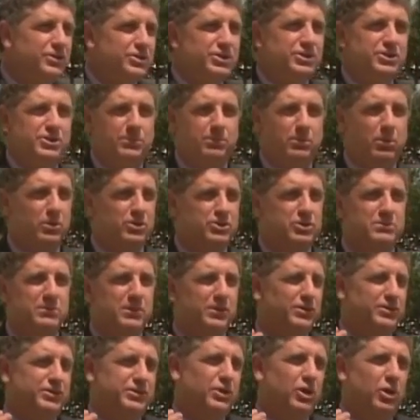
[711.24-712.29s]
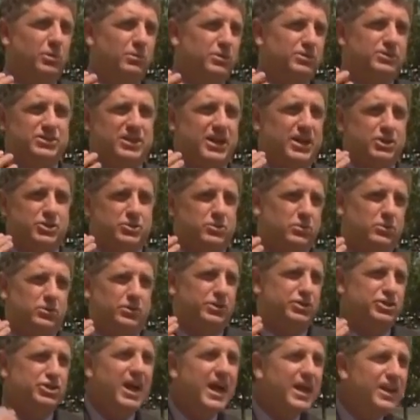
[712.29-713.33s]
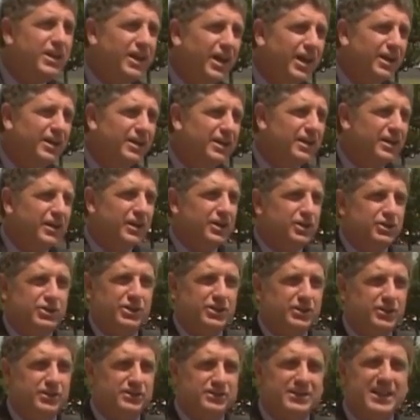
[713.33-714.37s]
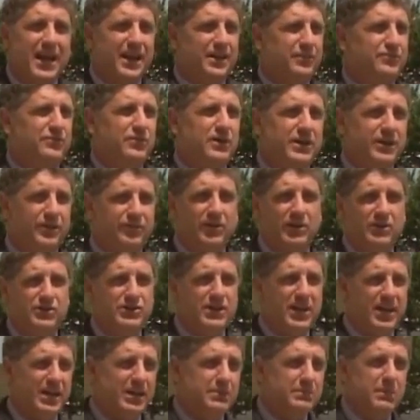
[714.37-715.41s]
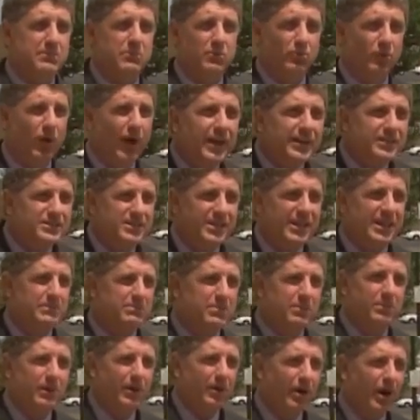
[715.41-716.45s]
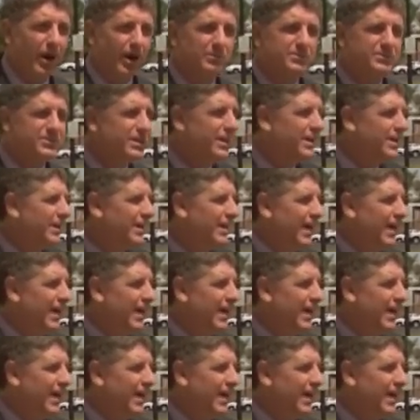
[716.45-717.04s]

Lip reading: She supports militant homosexual agenda. She is not a friend of our Second Amendment right to keep and bear arms.